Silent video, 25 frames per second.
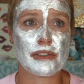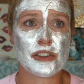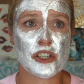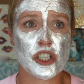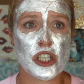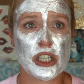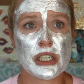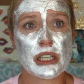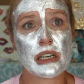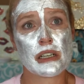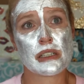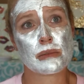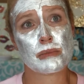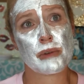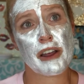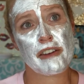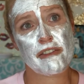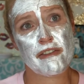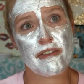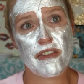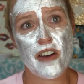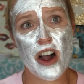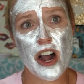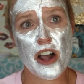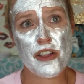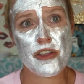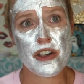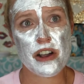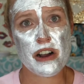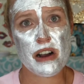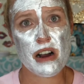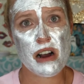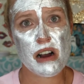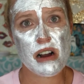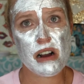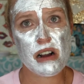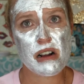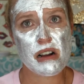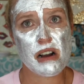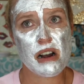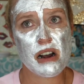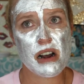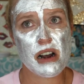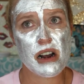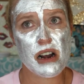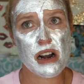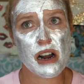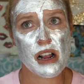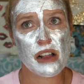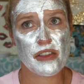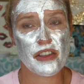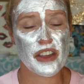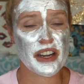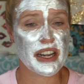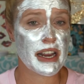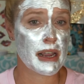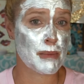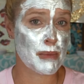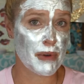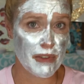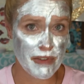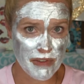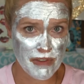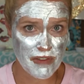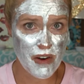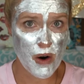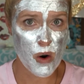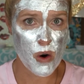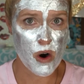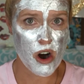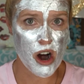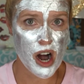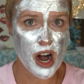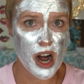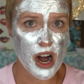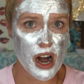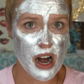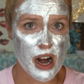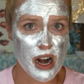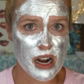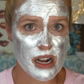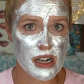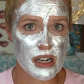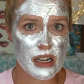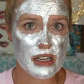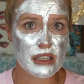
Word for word: She tells my father the day before